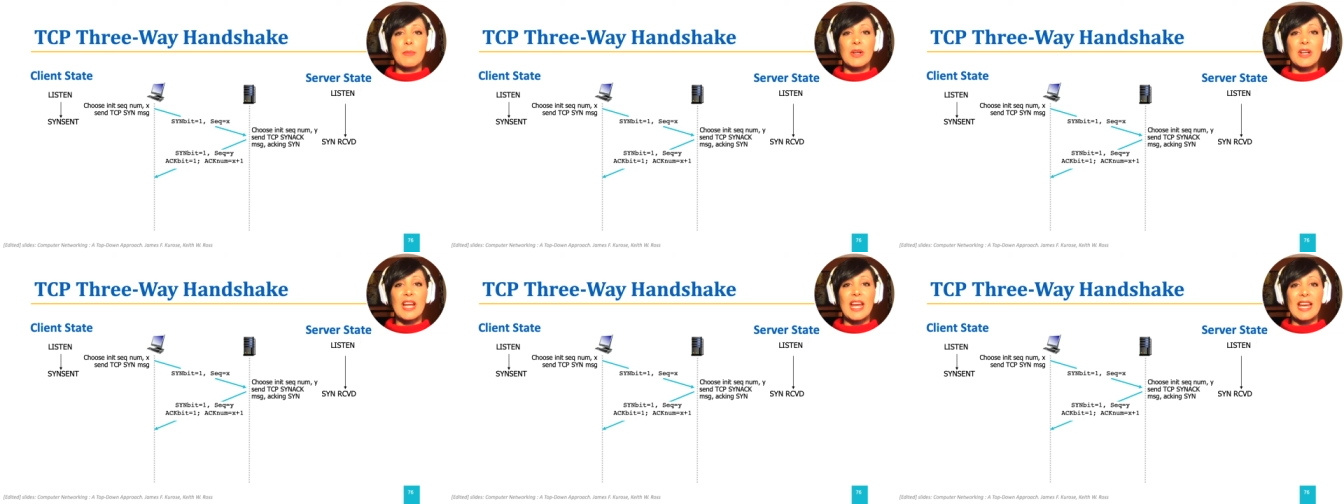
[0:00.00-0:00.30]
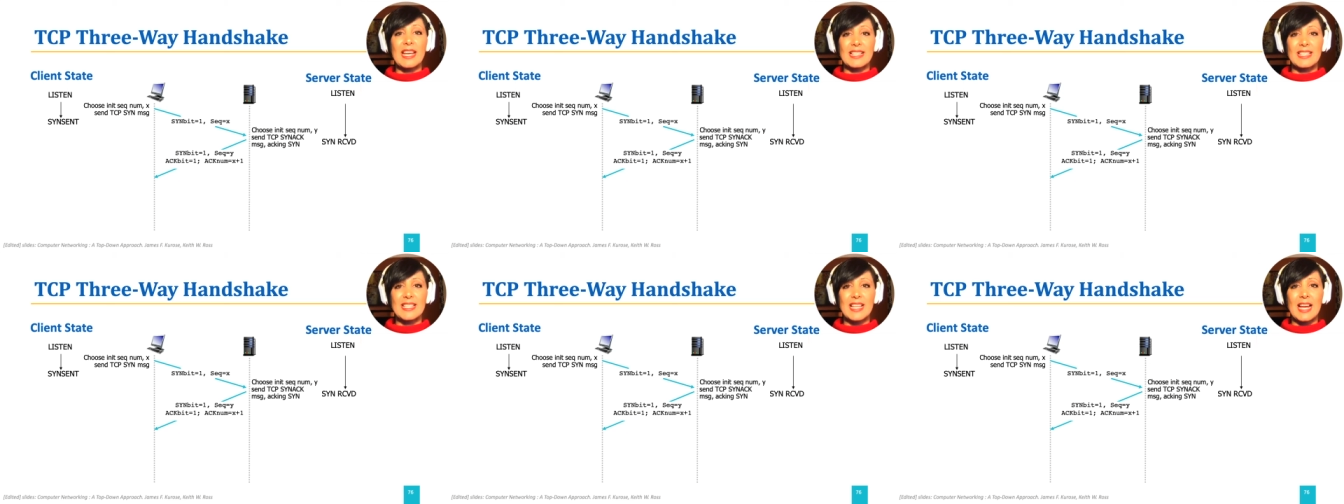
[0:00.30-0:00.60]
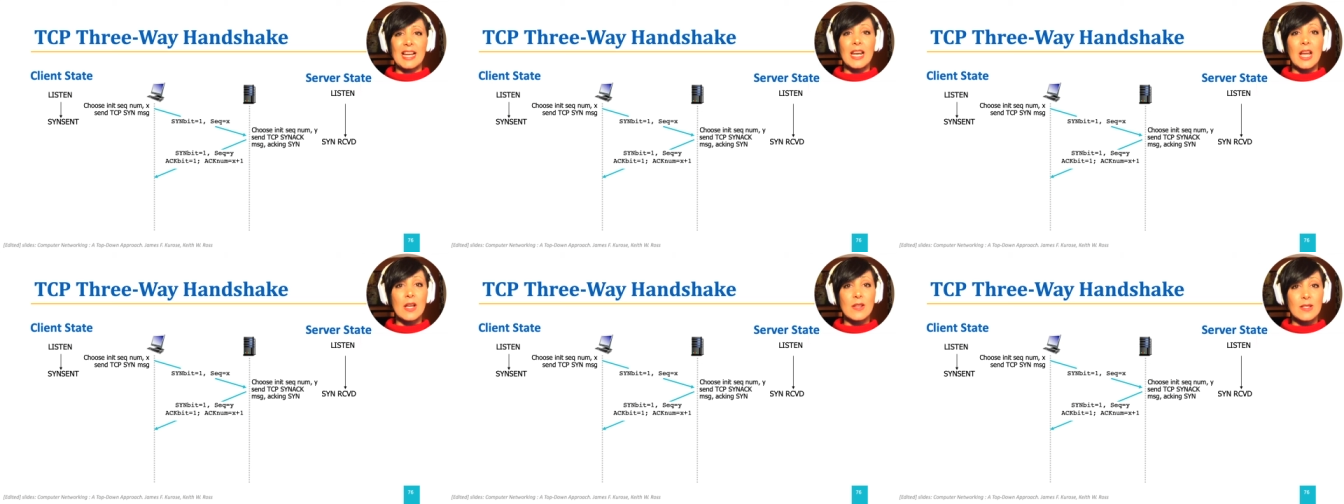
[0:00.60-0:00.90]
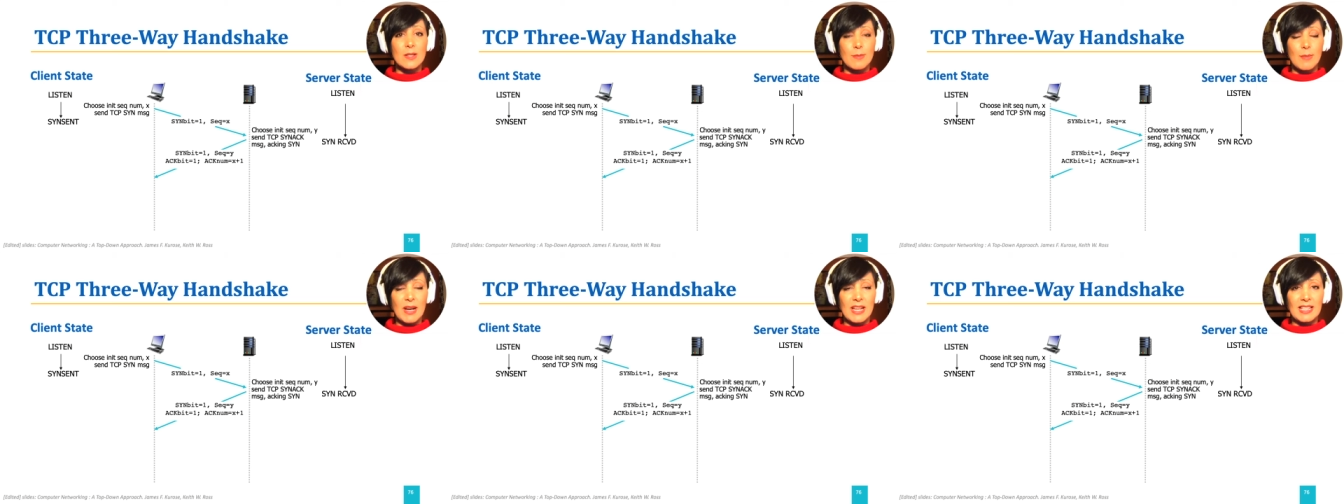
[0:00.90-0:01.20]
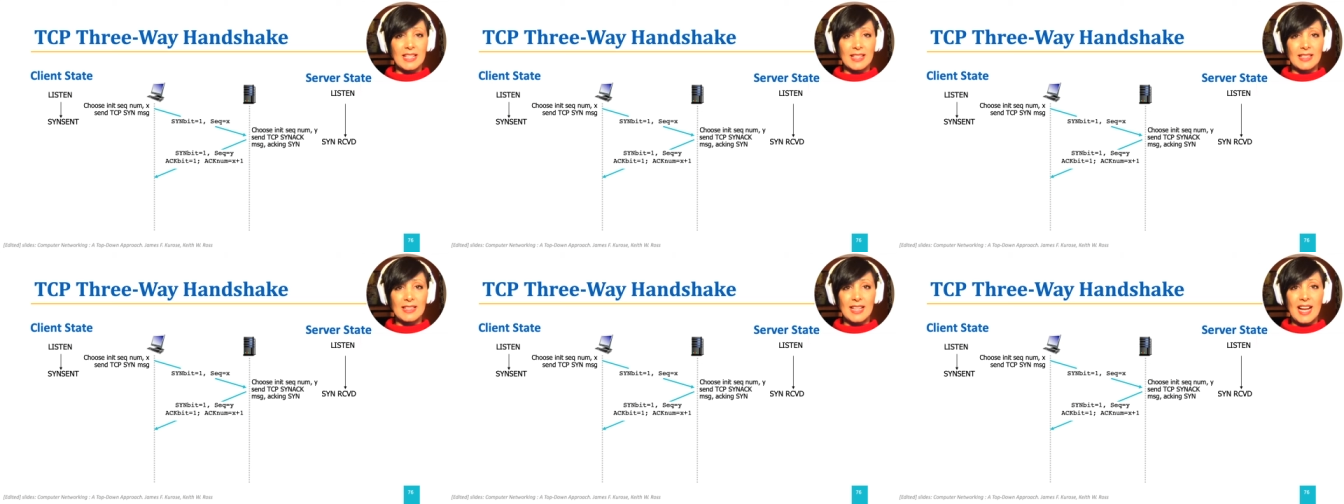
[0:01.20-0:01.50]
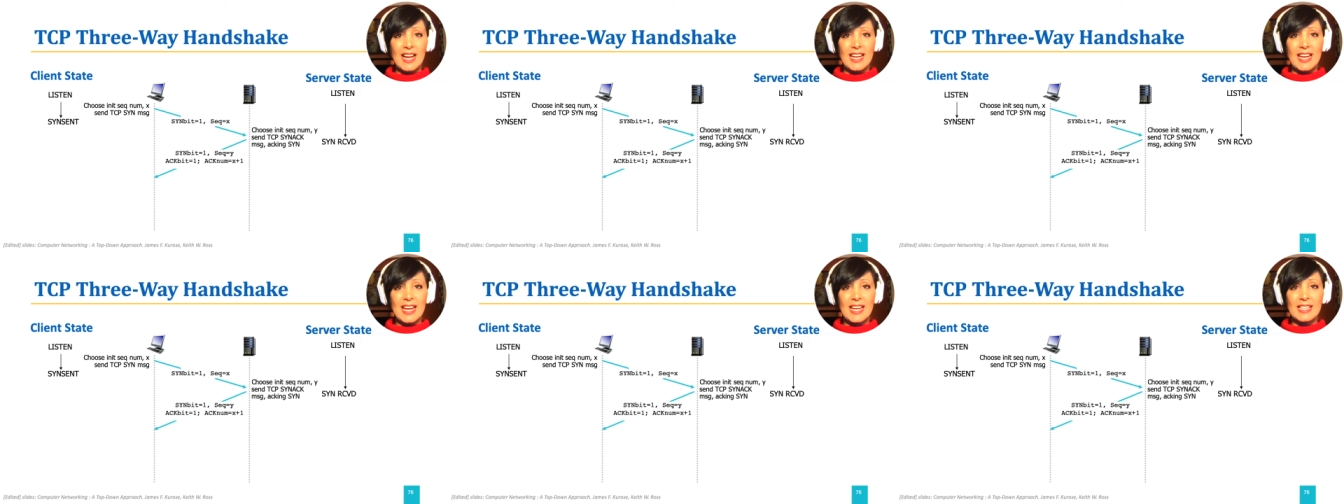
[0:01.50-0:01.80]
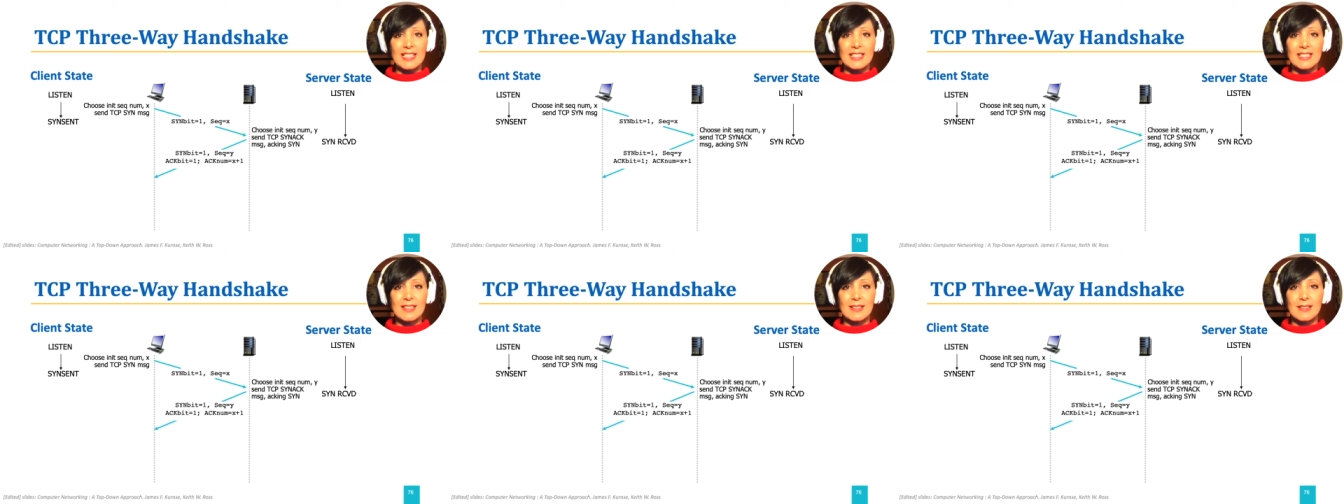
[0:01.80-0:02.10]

x announced by the client